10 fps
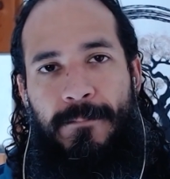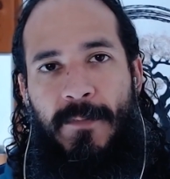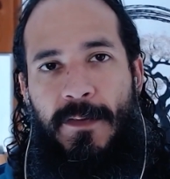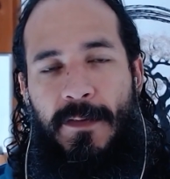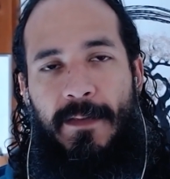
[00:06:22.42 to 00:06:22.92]

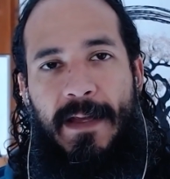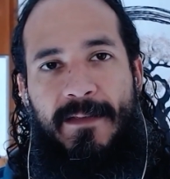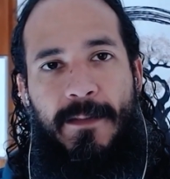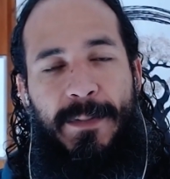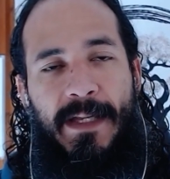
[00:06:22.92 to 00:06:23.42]
See,
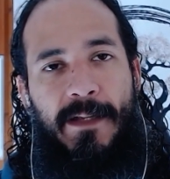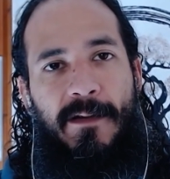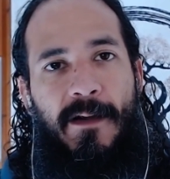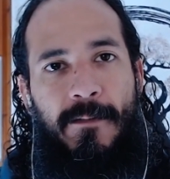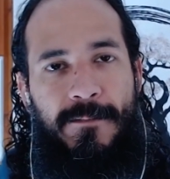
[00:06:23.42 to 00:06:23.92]
that's the beginning
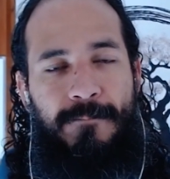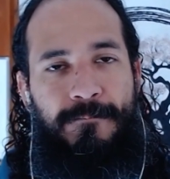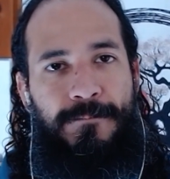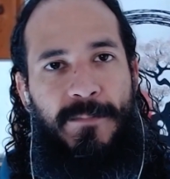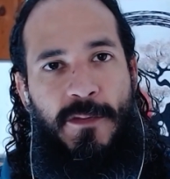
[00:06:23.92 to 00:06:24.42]
of
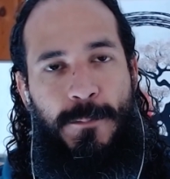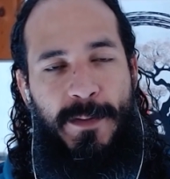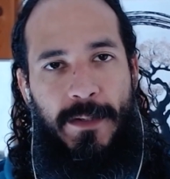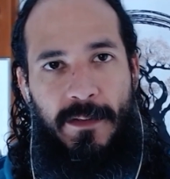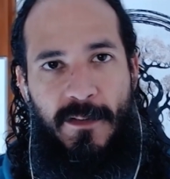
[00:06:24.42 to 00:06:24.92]
the
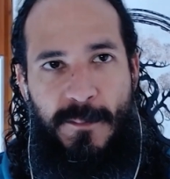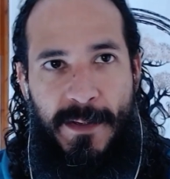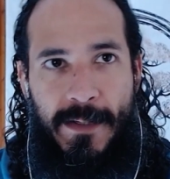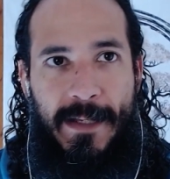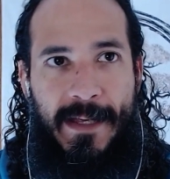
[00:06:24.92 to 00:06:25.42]
spirit. The
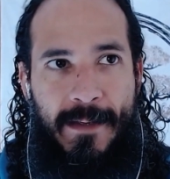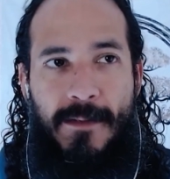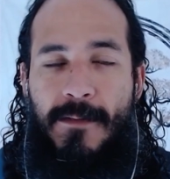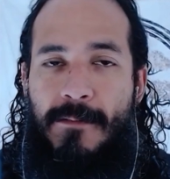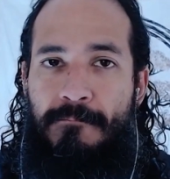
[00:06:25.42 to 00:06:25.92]
spirit
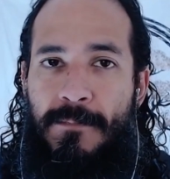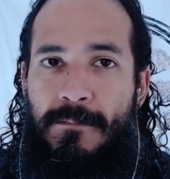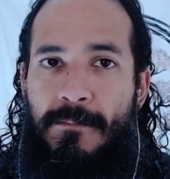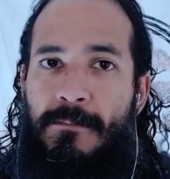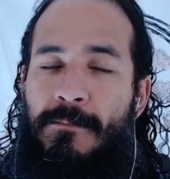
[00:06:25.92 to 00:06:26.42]
is
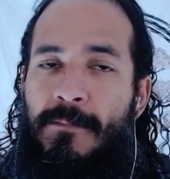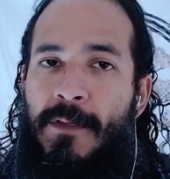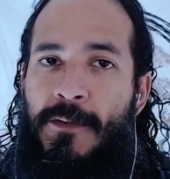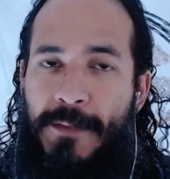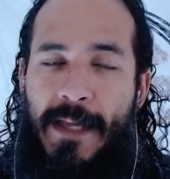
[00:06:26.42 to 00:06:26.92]

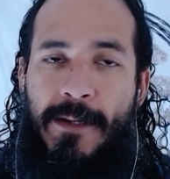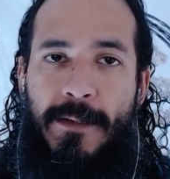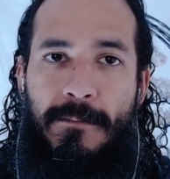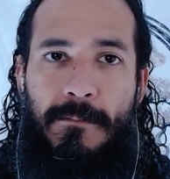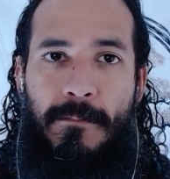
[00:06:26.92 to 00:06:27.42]
the
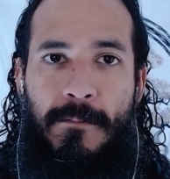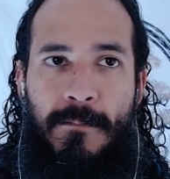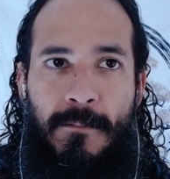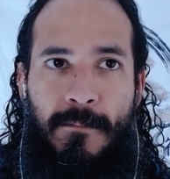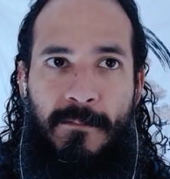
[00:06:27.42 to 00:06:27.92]
creator
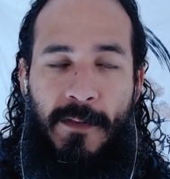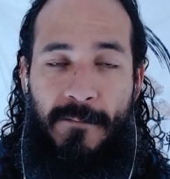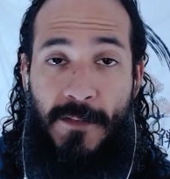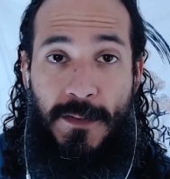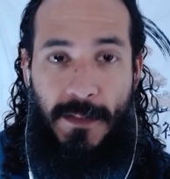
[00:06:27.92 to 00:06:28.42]
for the
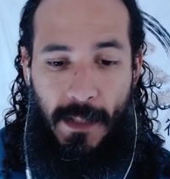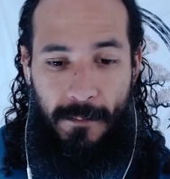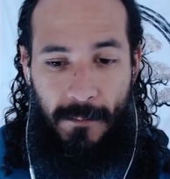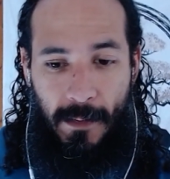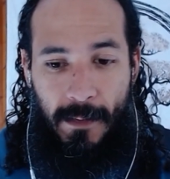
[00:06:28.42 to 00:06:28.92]
first
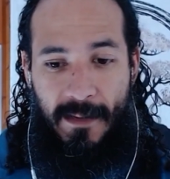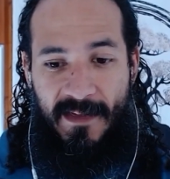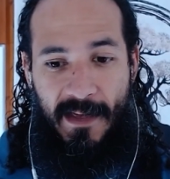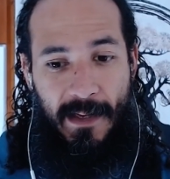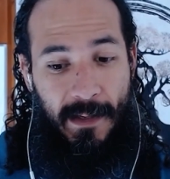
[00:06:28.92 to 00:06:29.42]
time
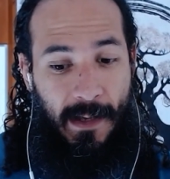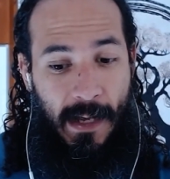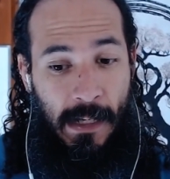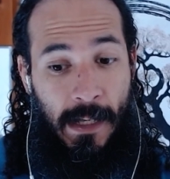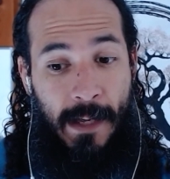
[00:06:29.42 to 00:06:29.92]
saying,
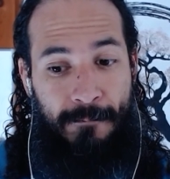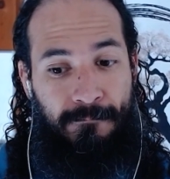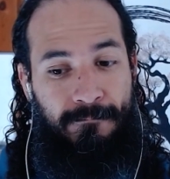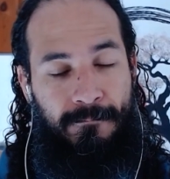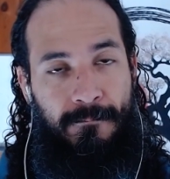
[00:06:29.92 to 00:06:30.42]
I am.
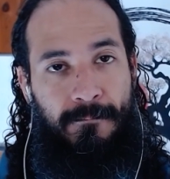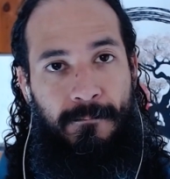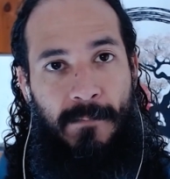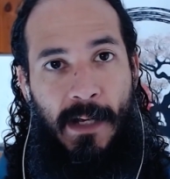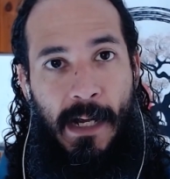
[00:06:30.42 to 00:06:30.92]

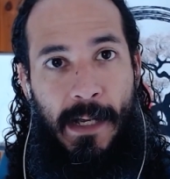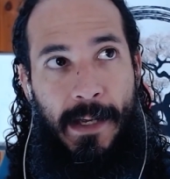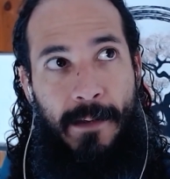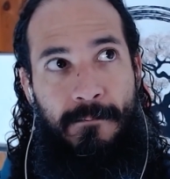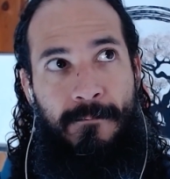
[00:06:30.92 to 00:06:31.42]
I
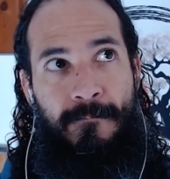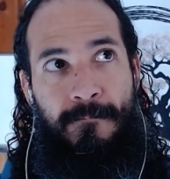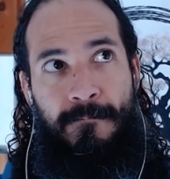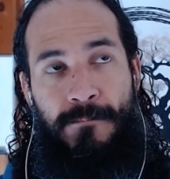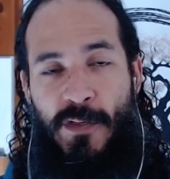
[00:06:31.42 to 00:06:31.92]
am
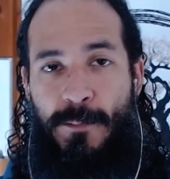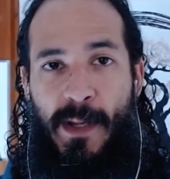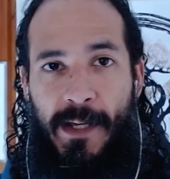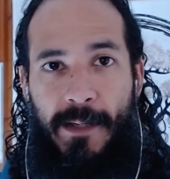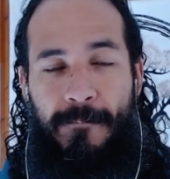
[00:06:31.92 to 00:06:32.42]
this
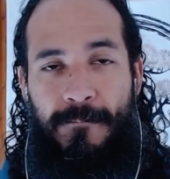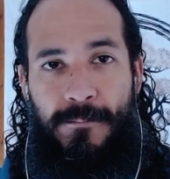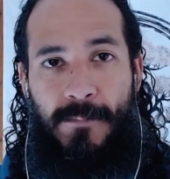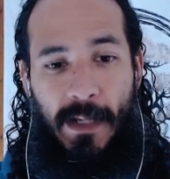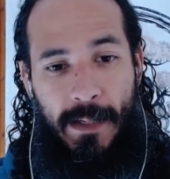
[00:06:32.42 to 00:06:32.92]
body.
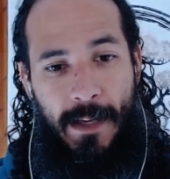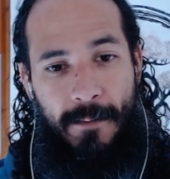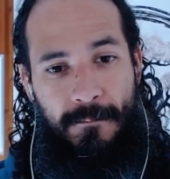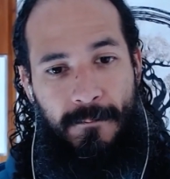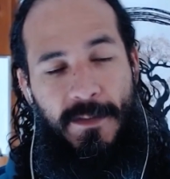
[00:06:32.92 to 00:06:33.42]
I
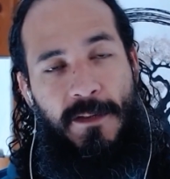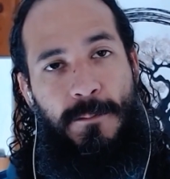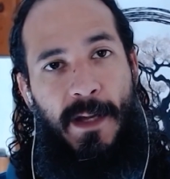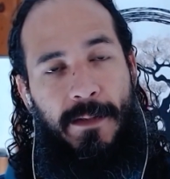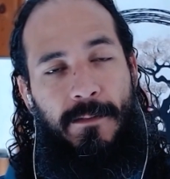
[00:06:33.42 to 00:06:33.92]
am this
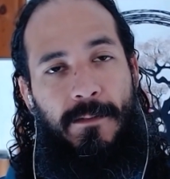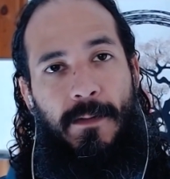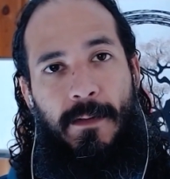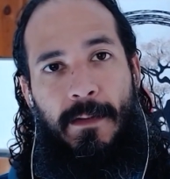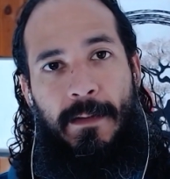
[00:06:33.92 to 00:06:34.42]
mind.
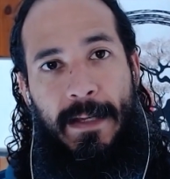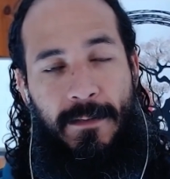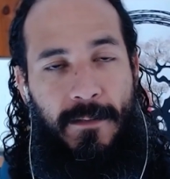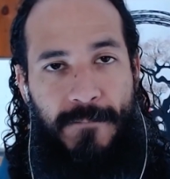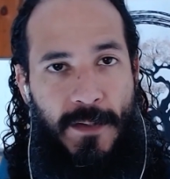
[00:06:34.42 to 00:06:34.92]

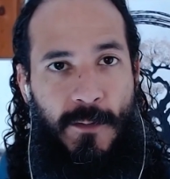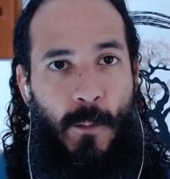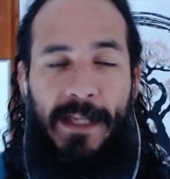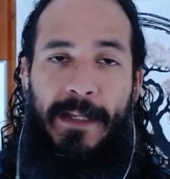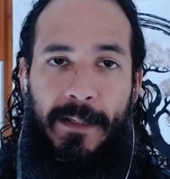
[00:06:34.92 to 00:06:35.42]
That's the first
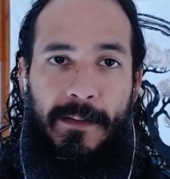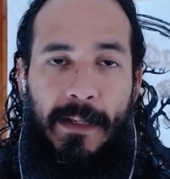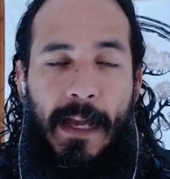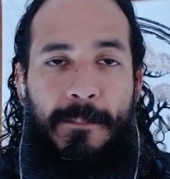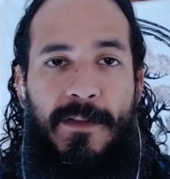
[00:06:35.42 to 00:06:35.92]
awakening that
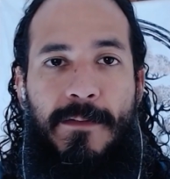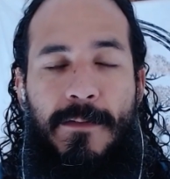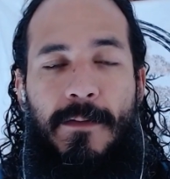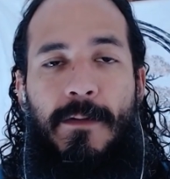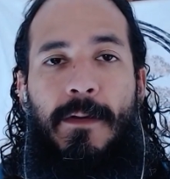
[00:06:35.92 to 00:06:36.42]

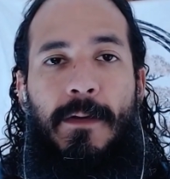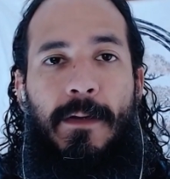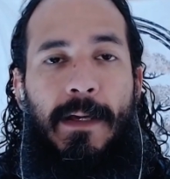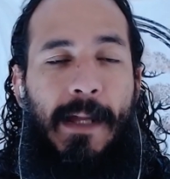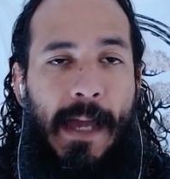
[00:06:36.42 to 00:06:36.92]
happens.
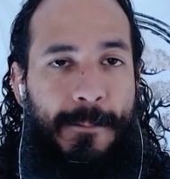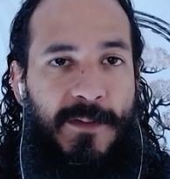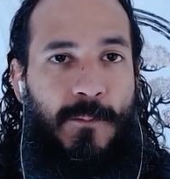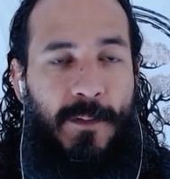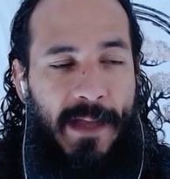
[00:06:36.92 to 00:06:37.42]
And it
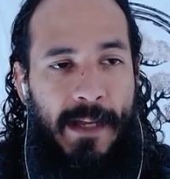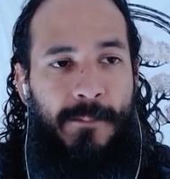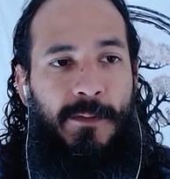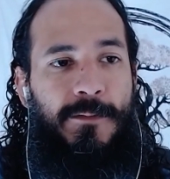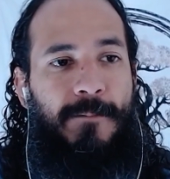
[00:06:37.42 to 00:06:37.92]
happens with
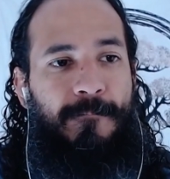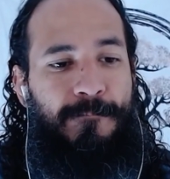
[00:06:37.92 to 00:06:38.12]
animals.